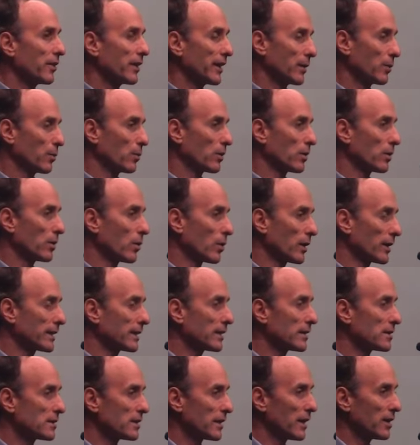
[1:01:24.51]
there were
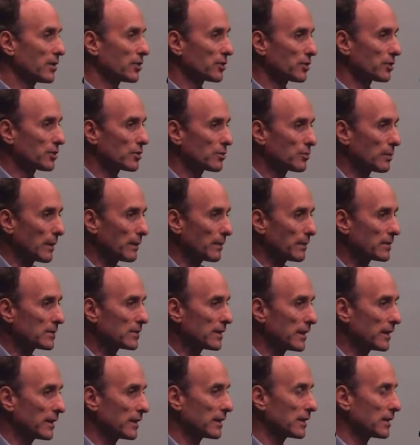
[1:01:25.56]
organizations
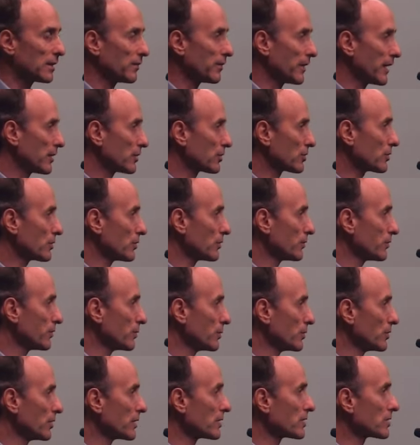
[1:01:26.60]
representing conventional
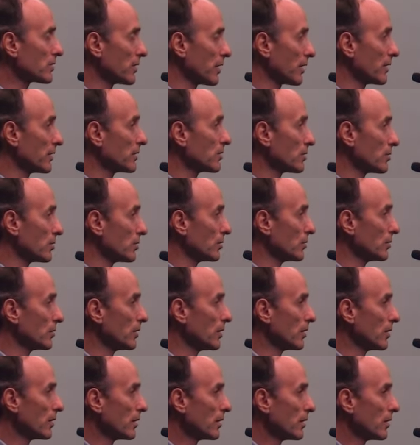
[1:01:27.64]
food that started
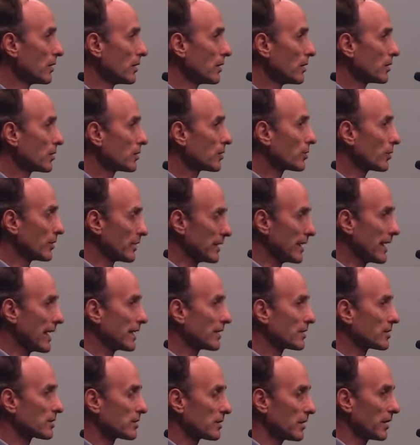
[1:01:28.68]
to
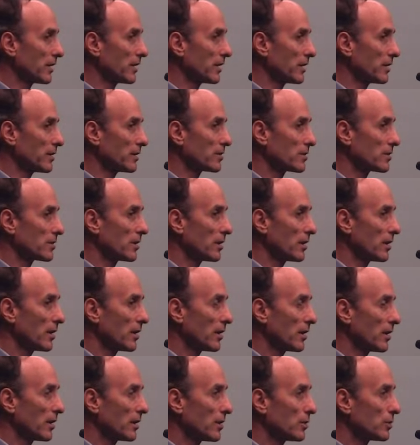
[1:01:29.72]
create studies
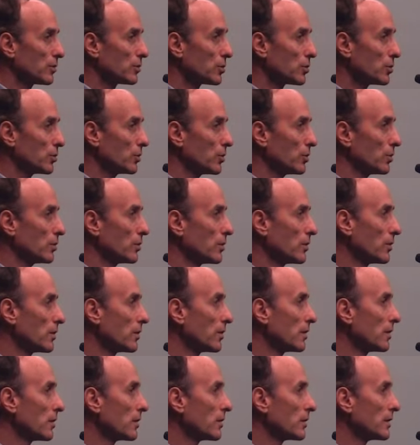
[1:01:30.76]

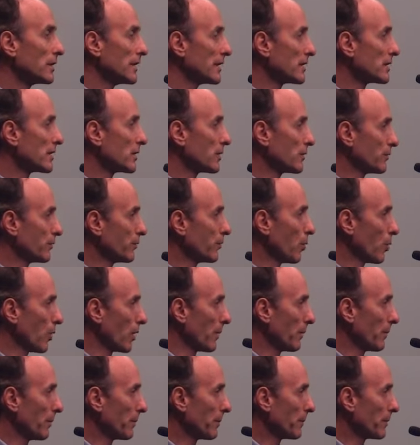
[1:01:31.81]
to
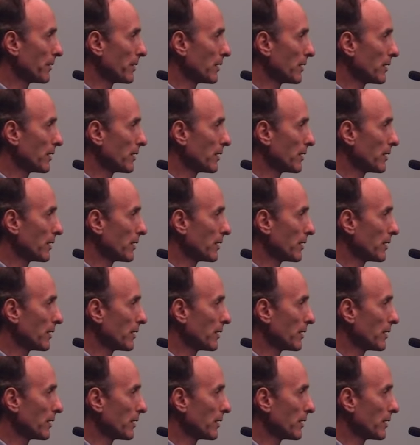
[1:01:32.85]
disinform.